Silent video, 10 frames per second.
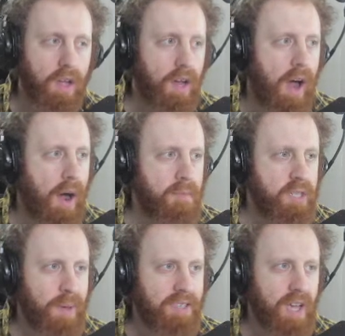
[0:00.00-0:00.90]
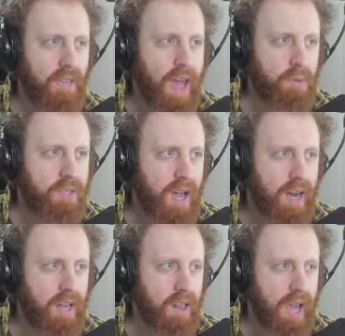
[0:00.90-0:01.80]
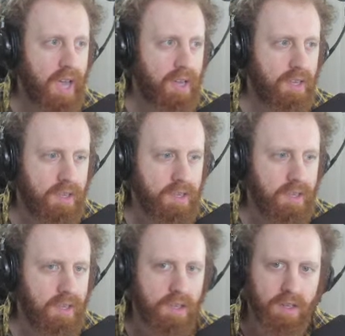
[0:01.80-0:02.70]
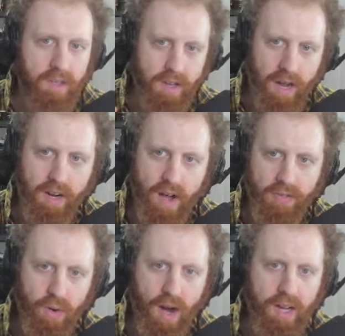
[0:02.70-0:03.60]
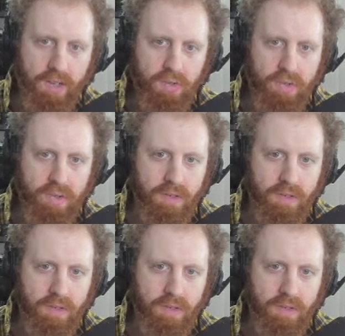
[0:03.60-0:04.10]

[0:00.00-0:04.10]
The spacing on that was kind of not the greatest.